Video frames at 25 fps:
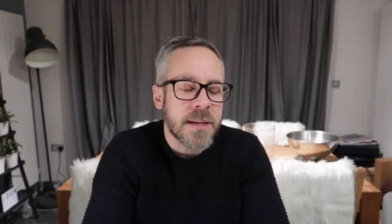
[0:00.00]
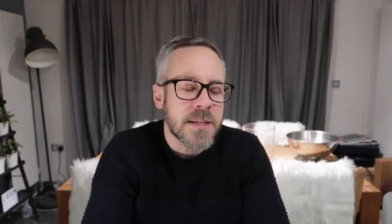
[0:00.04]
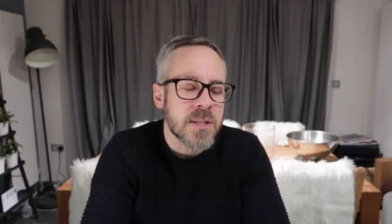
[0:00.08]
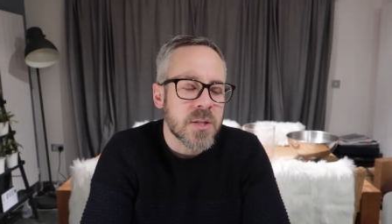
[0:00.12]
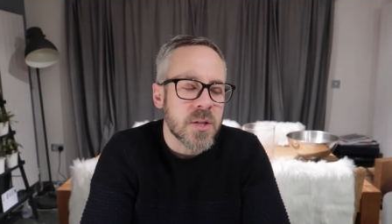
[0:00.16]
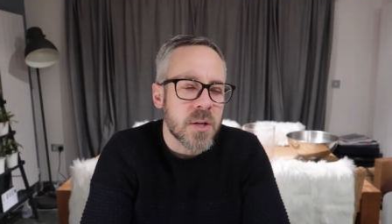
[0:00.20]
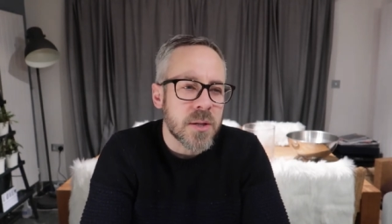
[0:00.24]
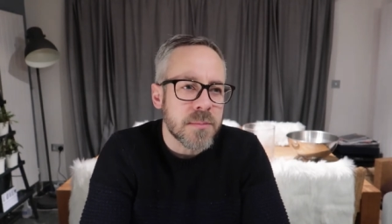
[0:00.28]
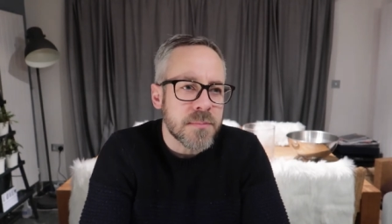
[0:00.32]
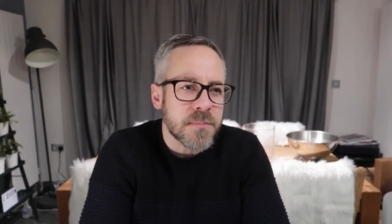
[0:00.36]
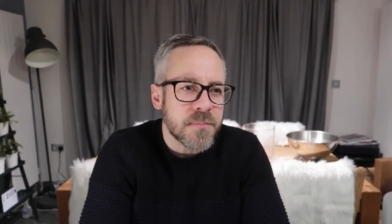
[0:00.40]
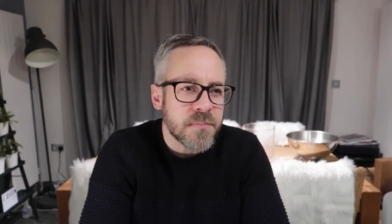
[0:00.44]

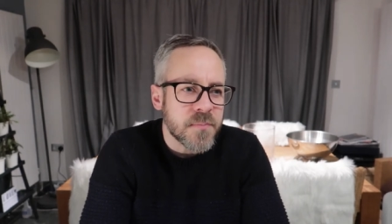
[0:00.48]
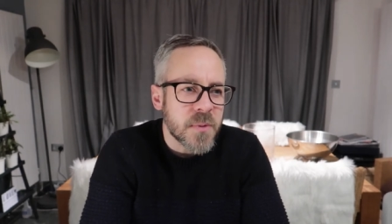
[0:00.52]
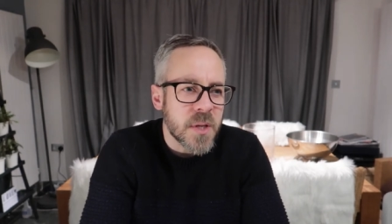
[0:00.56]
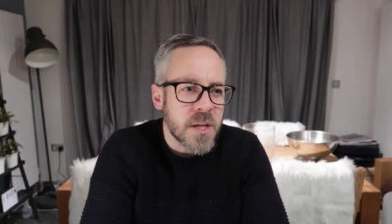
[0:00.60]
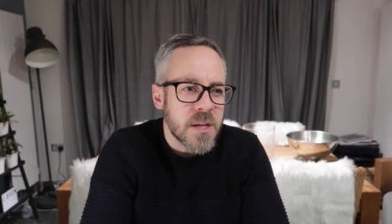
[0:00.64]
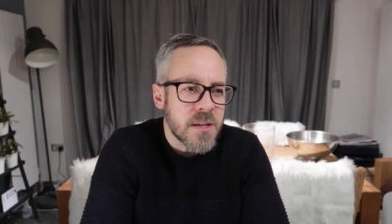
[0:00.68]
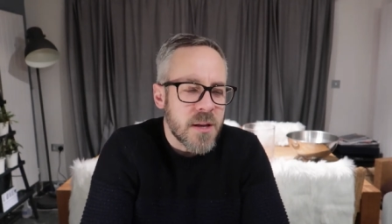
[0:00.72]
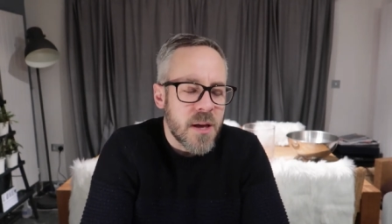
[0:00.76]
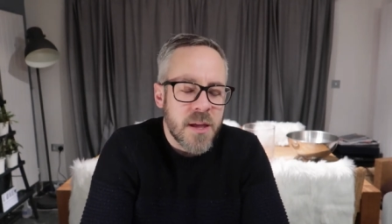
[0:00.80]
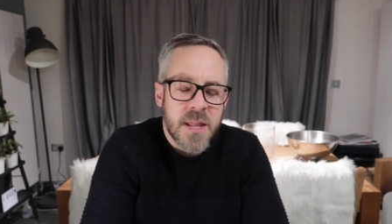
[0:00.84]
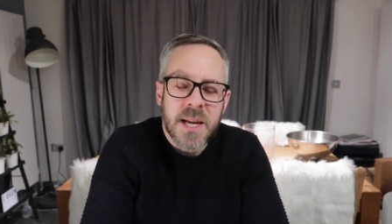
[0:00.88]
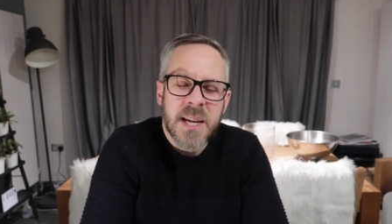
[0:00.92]
so
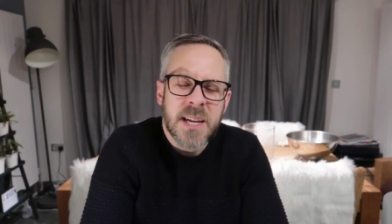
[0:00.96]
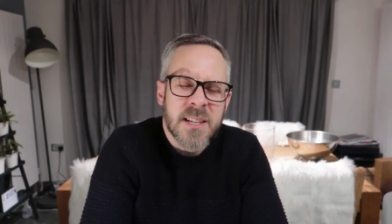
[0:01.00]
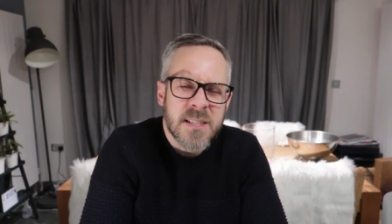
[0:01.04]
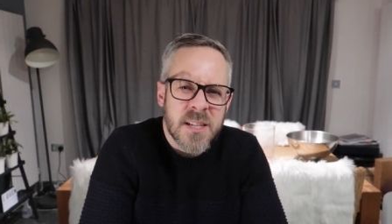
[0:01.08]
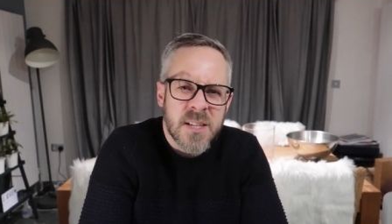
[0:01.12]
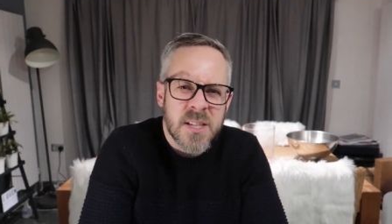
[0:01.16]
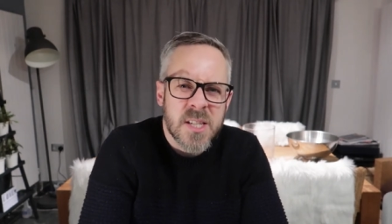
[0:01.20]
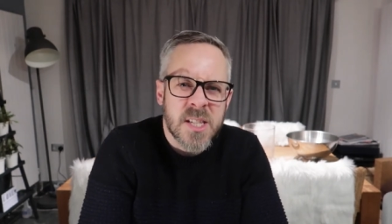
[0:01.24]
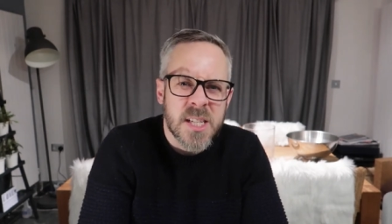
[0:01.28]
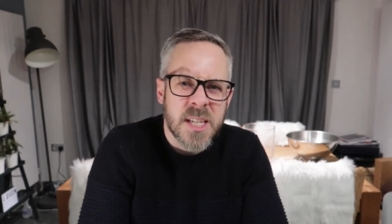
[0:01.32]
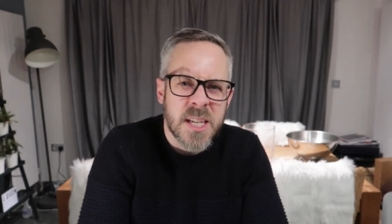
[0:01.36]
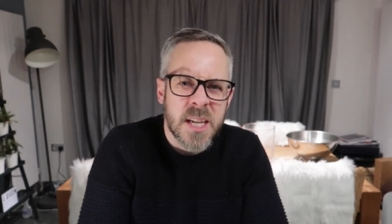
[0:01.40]
I think it's
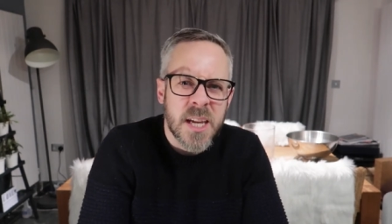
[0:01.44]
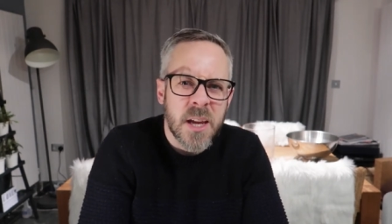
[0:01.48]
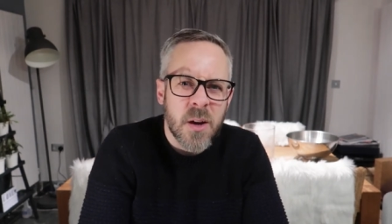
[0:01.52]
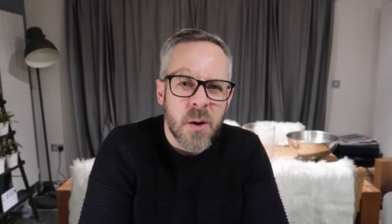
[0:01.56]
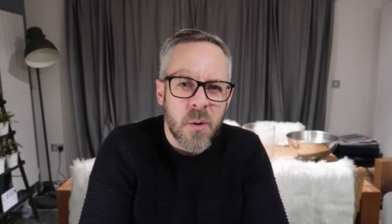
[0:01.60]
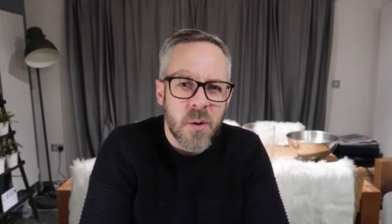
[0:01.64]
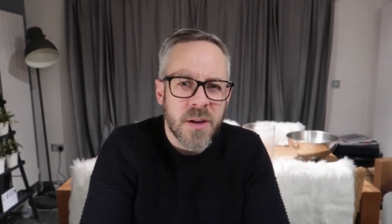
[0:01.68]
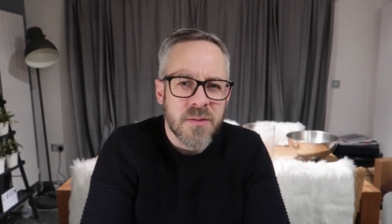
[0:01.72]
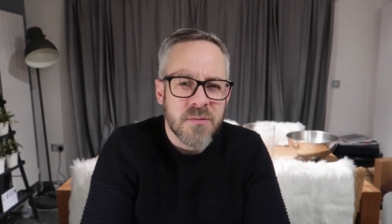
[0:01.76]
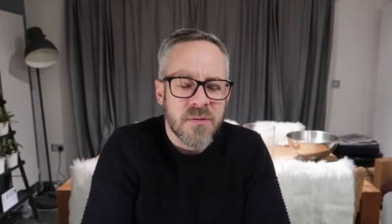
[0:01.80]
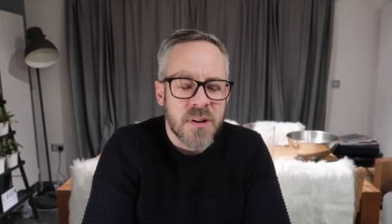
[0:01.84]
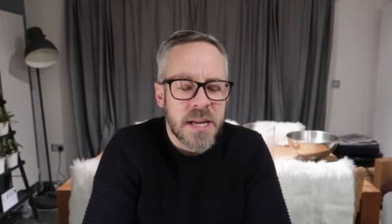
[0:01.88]
a
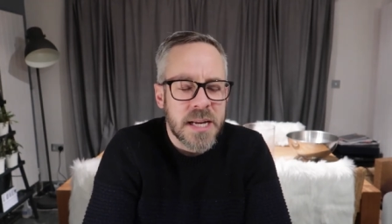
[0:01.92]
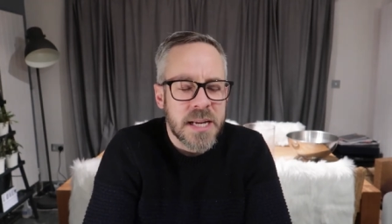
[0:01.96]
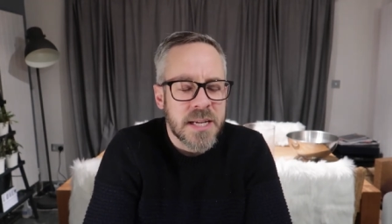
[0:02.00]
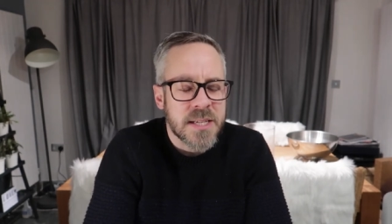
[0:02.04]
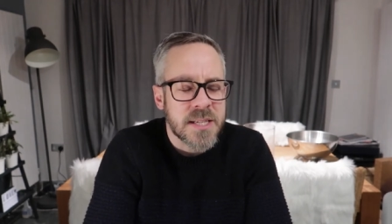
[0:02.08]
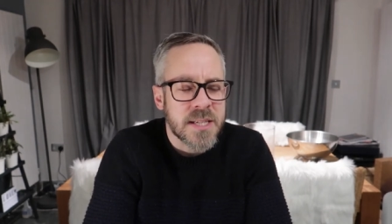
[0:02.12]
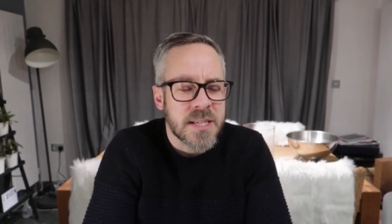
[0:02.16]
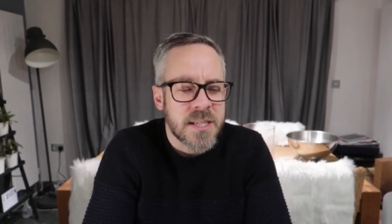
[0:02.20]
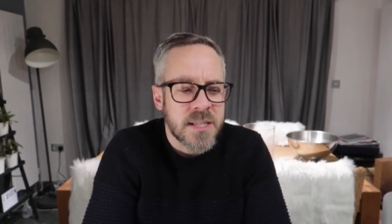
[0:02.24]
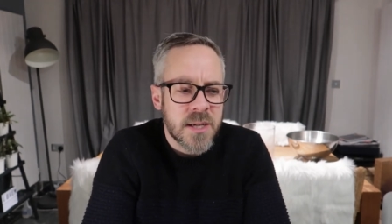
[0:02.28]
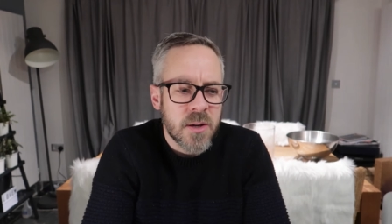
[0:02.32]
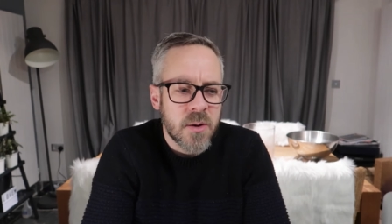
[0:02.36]
skill. It really
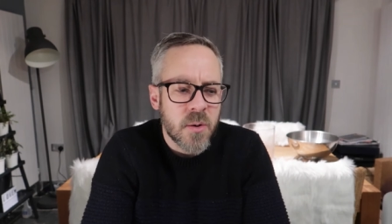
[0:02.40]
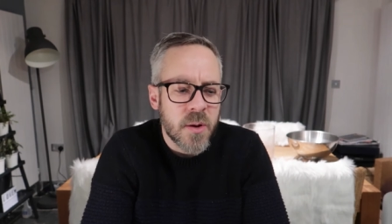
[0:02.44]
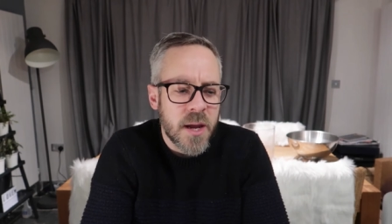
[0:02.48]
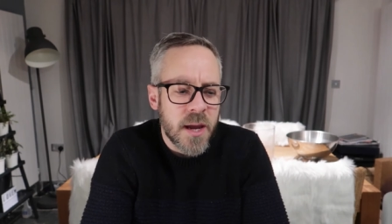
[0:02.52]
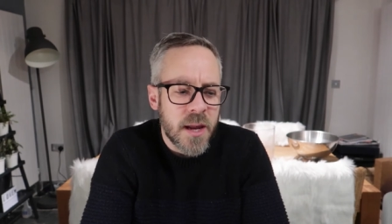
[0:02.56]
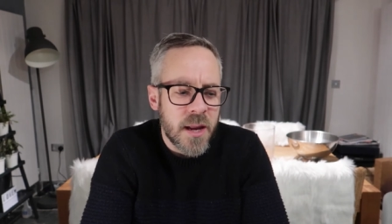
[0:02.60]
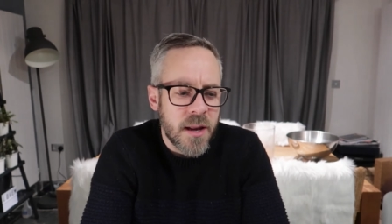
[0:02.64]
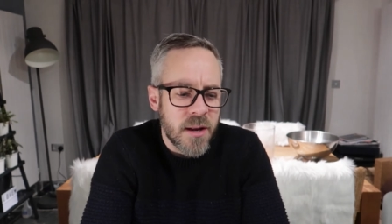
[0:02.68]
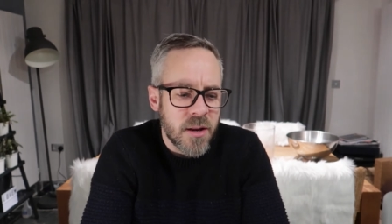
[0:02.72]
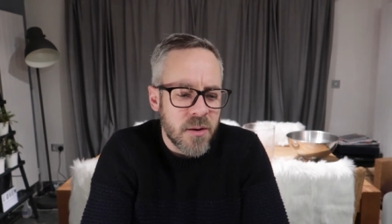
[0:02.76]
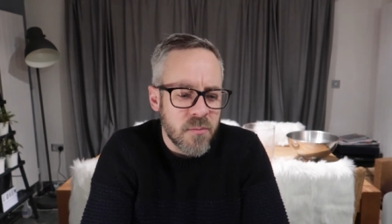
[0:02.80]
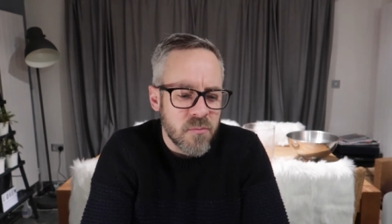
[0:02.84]
is a skill,
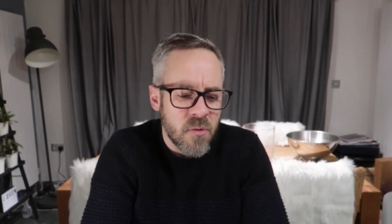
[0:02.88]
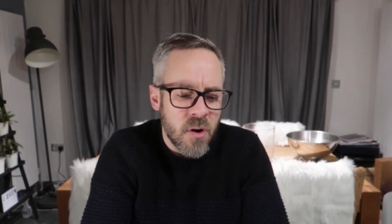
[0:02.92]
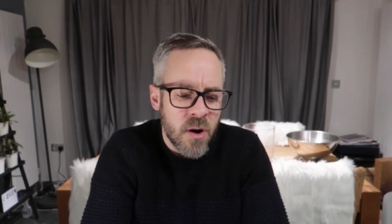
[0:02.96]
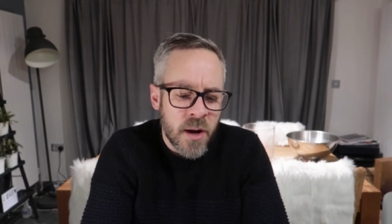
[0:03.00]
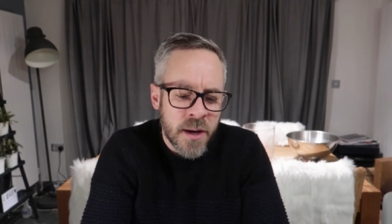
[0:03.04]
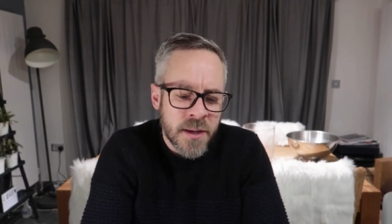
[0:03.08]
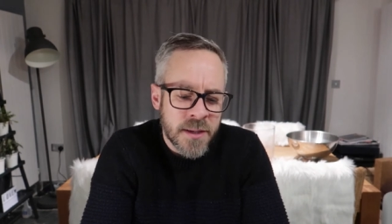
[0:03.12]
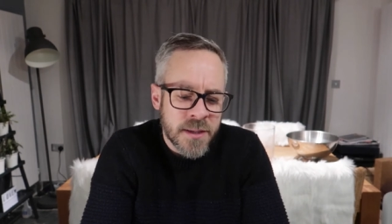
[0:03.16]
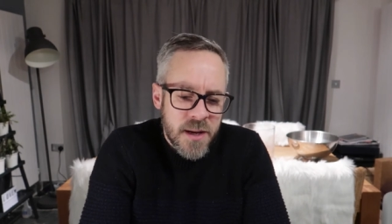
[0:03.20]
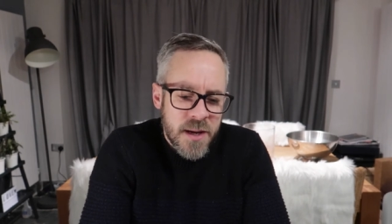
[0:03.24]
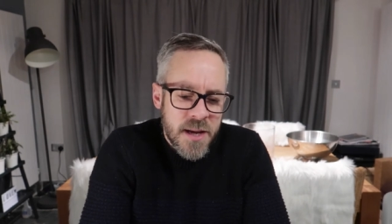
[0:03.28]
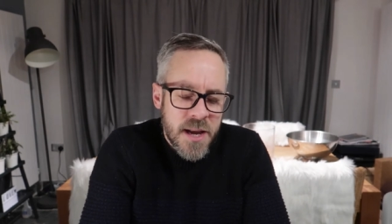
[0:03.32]
getting them
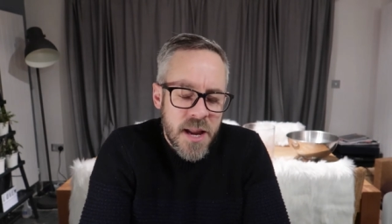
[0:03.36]
right.